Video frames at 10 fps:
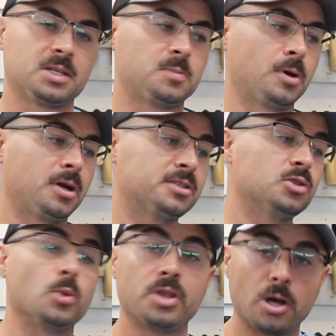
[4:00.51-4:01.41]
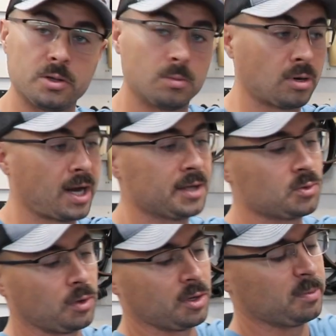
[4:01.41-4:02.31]
experiences with other
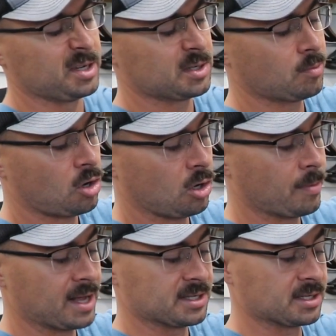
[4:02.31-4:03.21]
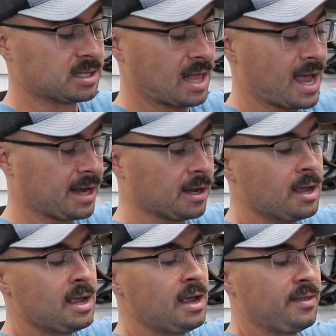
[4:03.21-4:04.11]
brands where there'll be small amounts of slag.
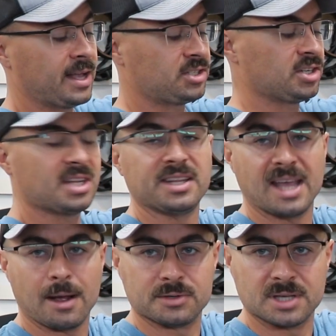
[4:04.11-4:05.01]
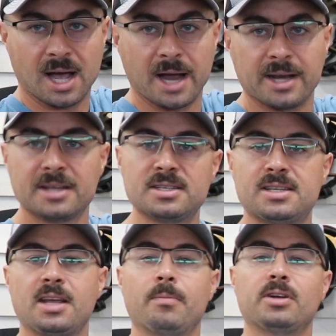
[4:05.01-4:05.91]
That's just on the outside. It doesn't
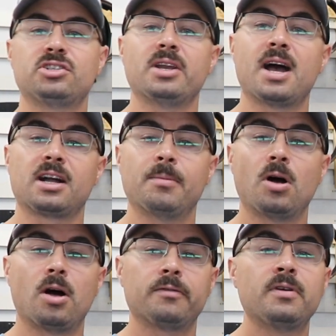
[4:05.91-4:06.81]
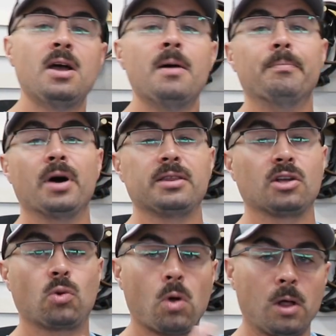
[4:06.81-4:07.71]
take much to knock them off, but the
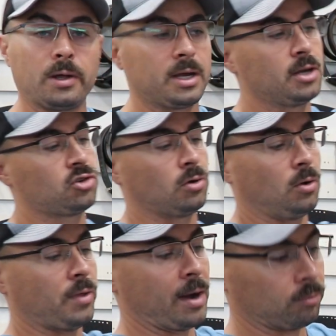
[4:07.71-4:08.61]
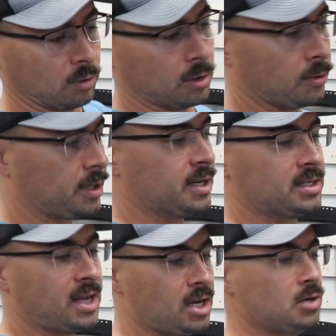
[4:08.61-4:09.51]
quality control that Rogue
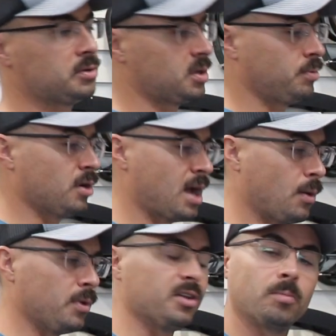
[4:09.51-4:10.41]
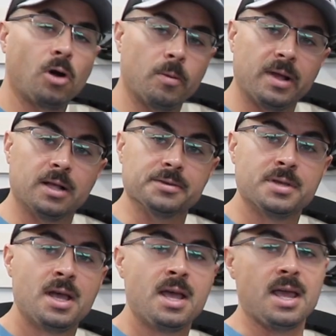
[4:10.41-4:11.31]
continues to put out with their barbells
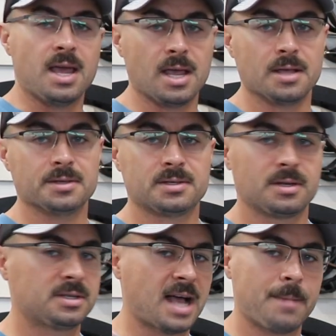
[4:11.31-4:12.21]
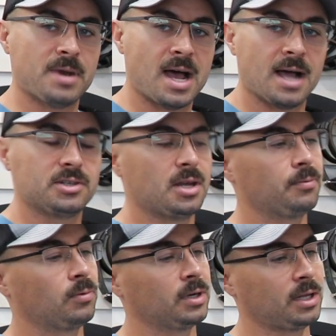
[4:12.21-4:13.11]
is top notch
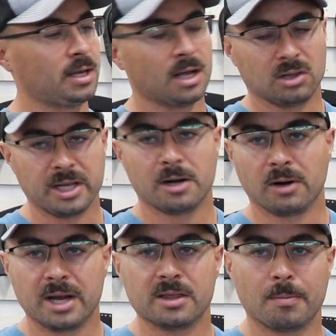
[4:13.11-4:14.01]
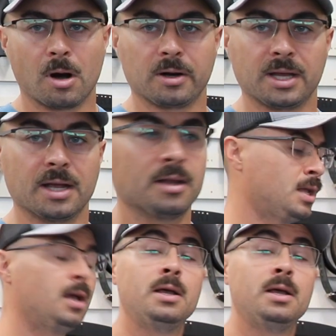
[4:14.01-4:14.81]
and really a leader in the market.